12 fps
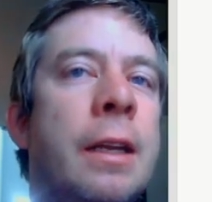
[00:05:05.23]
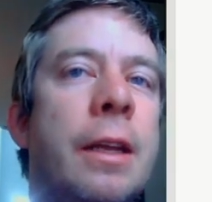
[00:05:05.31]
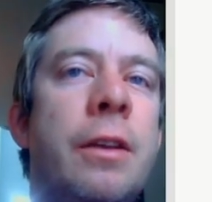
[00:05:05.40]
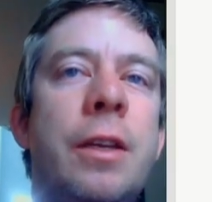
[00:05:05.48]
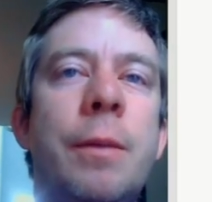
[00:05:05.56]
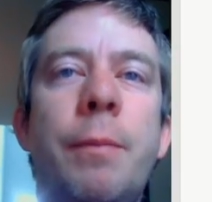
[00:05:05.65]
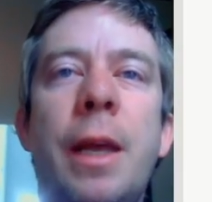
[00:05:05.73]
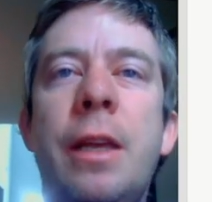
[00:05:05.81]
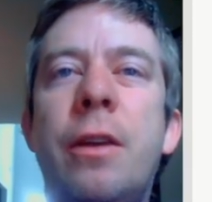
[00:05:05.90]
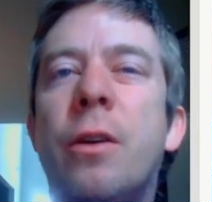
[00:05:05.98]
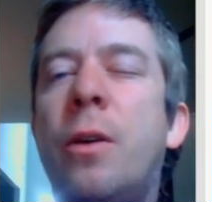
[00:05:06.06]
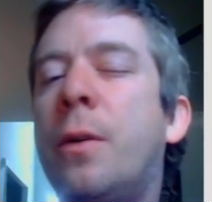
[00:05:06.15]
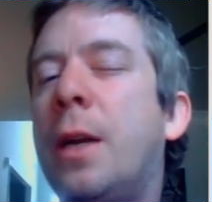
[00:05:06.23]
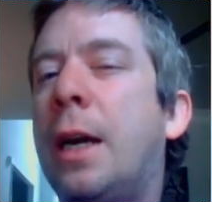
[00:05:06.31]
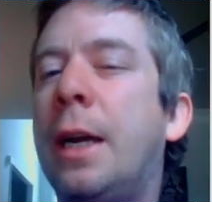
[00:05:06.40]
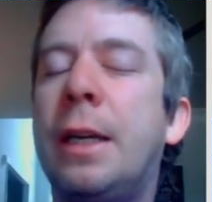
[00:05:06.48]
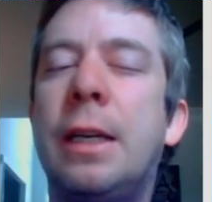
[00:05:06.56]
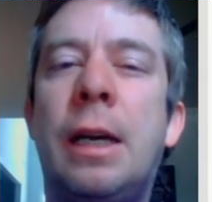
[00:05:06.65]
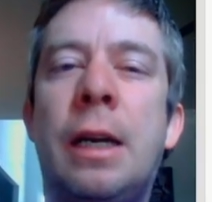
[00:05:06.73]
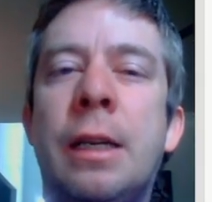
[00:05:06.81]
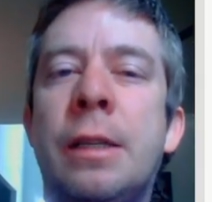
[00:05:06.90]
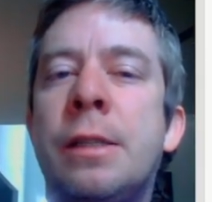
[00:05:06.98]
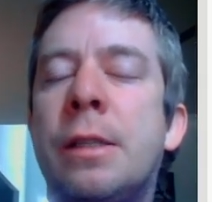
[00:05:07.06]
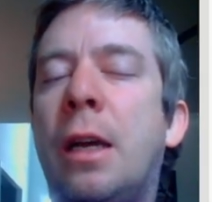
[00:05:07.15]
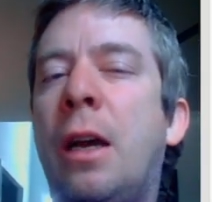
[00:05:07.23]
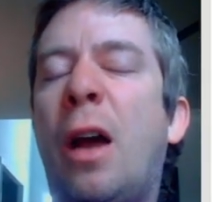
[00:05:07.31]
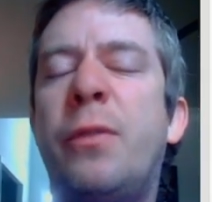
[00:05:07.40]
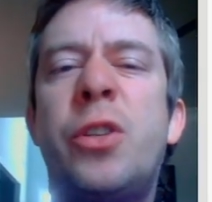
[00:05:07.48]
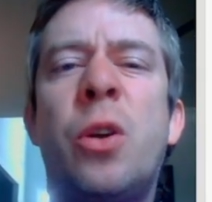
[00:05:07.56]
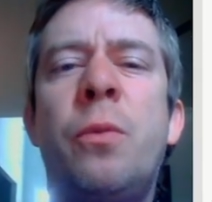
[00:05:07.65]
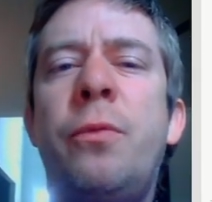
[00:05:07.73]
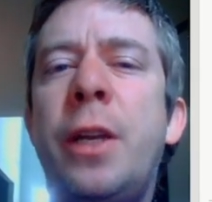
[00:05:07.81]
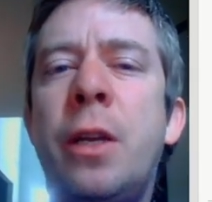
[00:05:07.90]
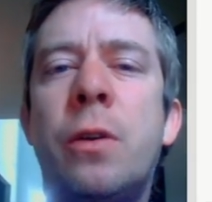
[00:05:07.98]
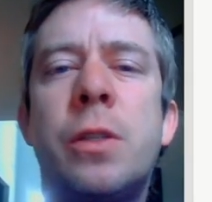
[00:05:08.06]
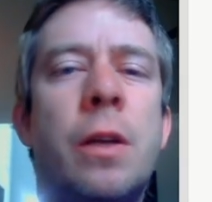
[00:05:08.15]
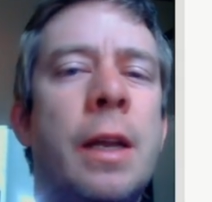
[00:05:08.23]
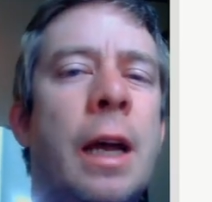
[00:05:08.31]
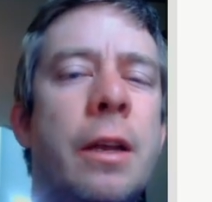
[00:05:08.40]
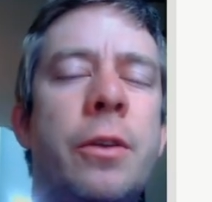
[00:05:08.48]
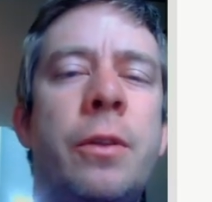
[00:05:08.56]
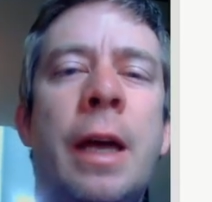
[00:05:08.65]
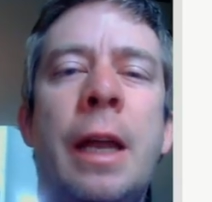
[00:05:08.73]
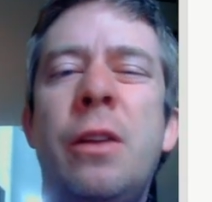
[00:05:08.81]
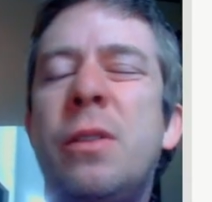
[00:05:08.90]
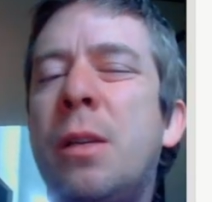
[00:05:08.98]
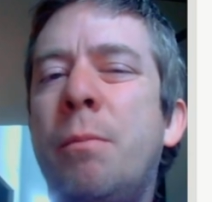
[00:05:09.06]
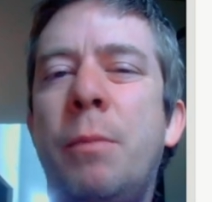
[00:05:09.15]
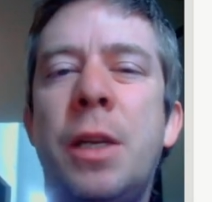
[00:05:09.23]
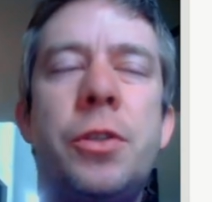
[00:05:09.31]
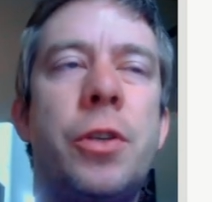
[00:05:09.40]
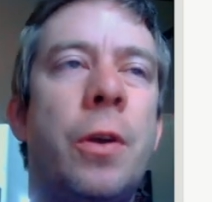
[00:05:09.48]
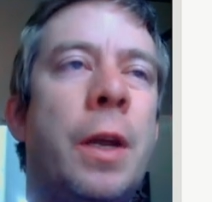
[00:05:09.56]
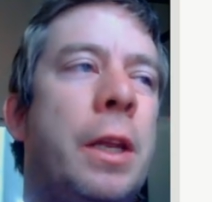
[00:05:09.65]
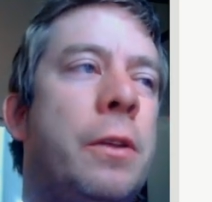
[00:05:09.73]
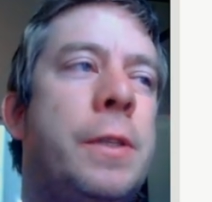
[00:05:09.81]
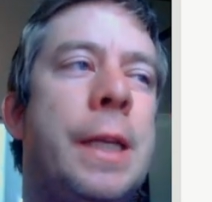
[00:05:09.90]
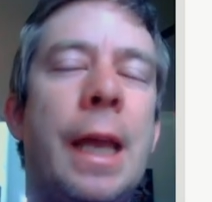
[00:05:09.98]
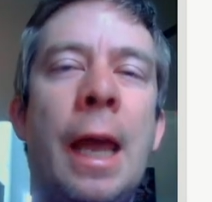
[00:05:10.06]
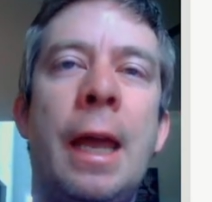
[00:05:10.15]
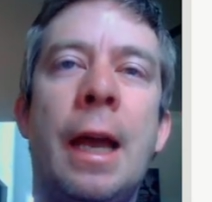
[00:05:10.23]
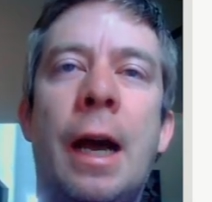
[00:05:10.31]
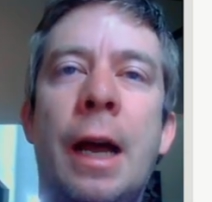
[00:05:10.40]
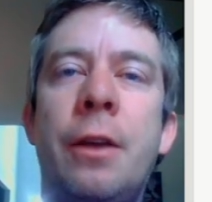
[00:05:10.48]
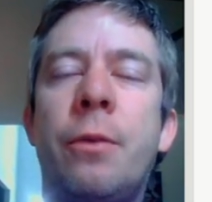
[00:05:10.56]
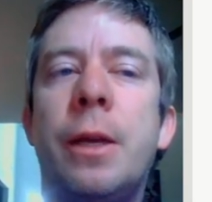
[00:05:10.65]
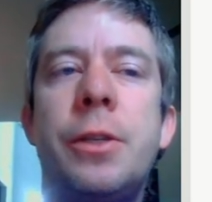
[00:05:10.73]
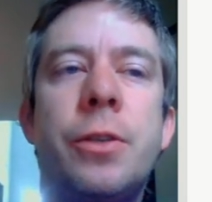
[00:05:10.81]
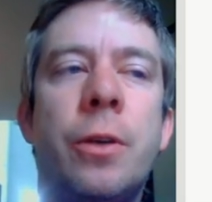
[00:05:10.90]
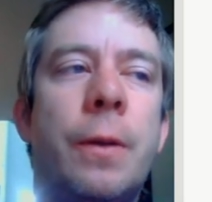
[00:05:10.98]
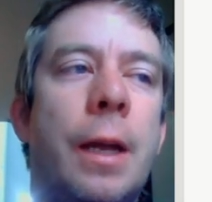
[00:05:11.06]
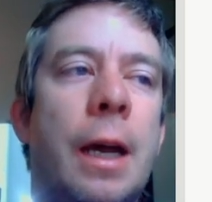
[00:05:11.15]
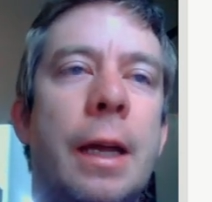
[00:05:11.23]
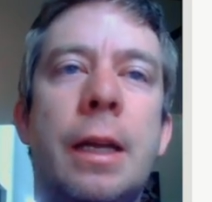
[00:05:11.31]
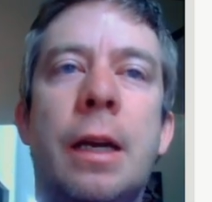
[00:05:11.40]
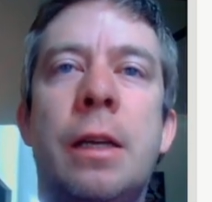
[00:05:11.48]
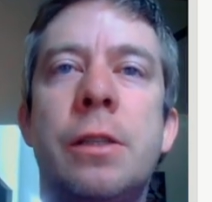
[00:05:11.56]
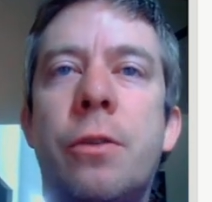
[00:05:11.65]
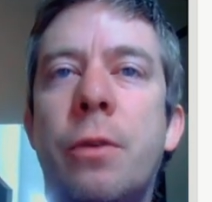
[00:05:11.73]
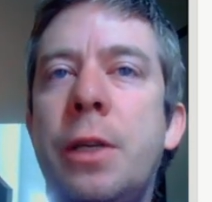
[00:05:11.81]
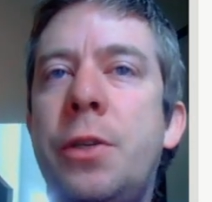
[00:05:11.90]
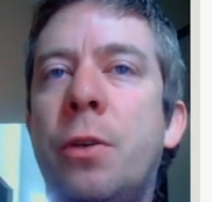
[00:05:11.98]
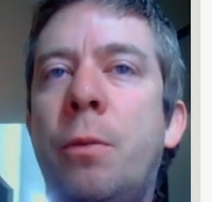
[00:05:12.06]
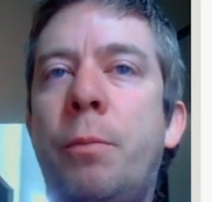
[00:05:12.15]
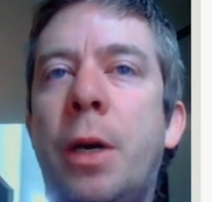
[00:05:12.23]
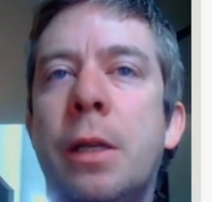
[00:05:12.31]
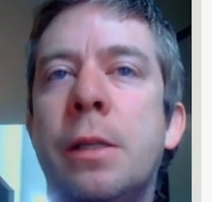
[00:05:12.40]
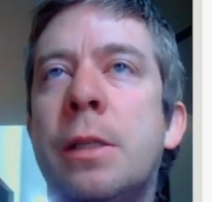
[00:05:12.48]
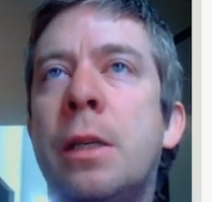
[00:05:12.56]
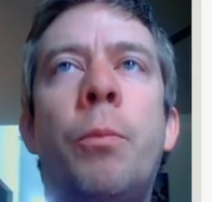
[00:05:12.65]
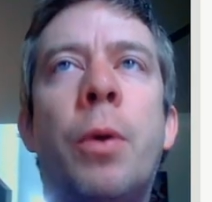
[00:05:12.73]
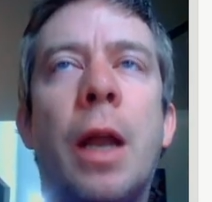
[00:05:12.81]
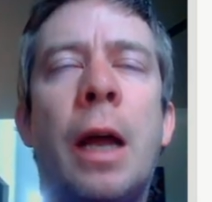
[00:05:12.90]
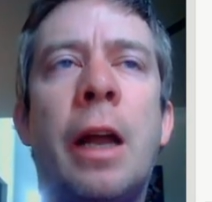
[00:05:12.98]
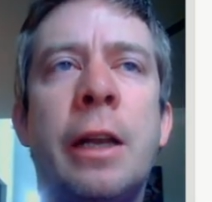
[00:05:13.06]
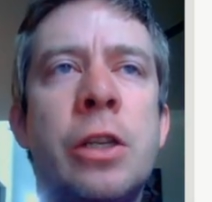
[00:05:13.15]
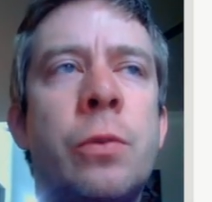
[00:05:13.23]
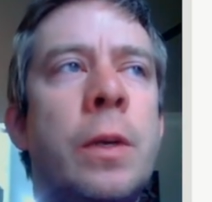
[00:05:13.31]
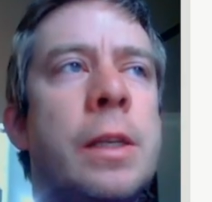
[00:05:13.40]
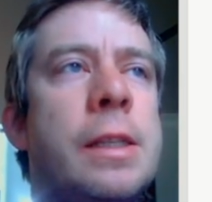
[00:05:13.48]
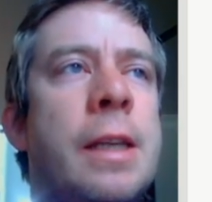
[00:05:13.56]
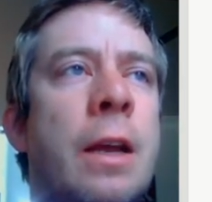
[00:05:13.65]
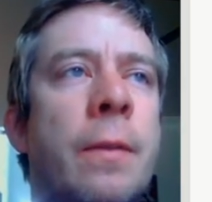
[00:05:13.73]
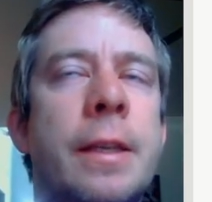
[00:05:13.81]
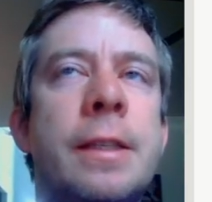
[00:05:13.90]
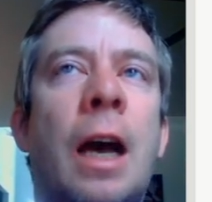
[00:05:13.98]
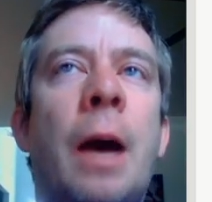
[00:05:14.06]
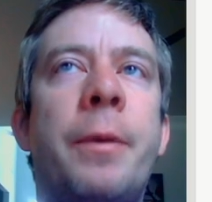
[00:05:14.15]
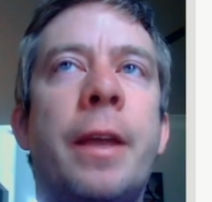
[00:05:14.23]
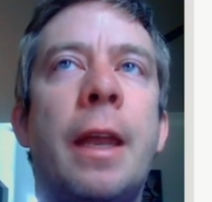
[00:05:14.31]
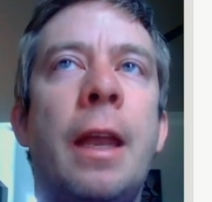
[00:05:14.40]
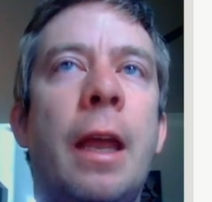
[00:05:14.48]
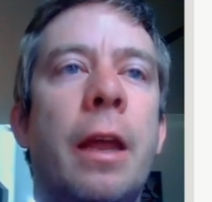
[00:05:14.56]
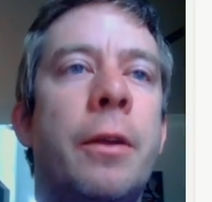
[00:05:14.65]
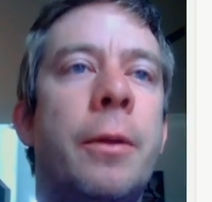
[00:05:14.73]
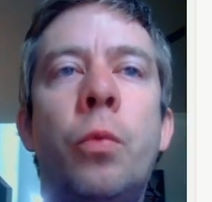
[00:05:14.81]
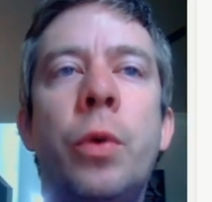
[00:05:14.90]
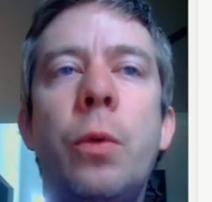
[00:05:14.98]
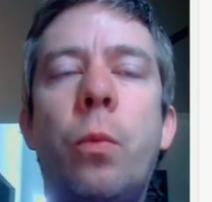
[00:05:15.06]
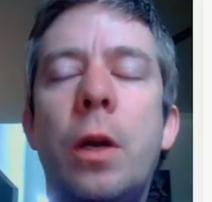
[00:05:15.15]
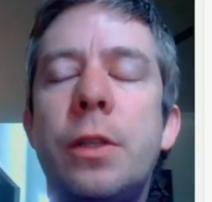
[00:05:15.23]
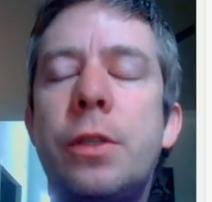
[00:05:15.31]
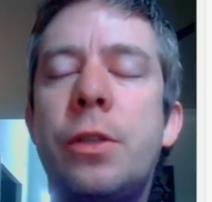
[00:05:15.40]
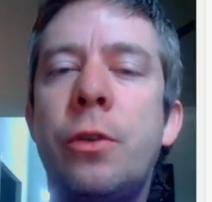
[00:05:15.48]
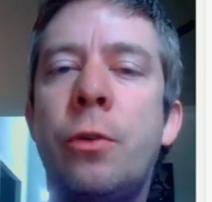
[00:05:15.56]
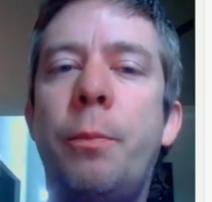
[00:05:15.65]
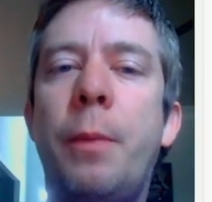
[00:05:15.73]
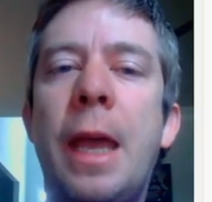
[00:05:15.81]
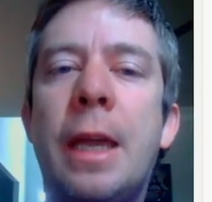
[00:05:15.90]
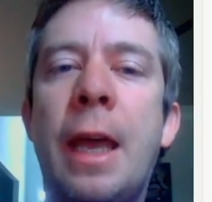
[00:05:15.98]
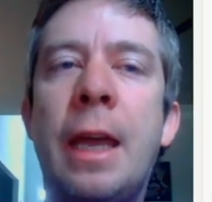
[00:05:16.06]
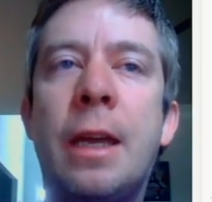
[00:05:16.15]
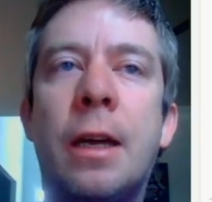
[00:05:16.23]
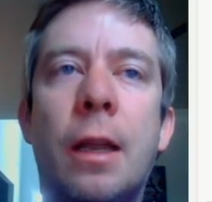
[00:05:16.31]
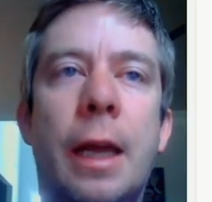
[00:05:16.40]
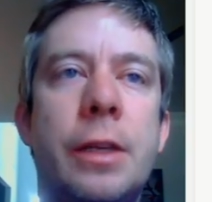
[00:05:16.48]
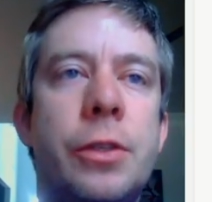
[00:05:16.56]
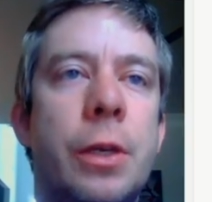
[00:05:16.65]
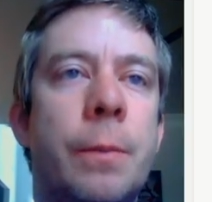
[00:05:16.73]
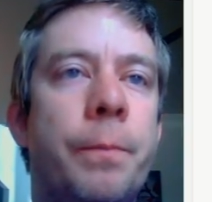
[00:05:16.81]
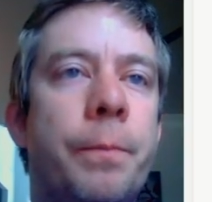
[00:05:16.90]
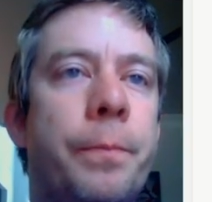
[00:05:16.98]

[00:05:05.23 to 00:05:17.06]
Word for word: Now you can make your own icons. I've shown videos on how to do that using Midjourney, using AI, create your own icons, create your own buttons. But I, I just wanna stay on the topic at hand. We want to make a collection.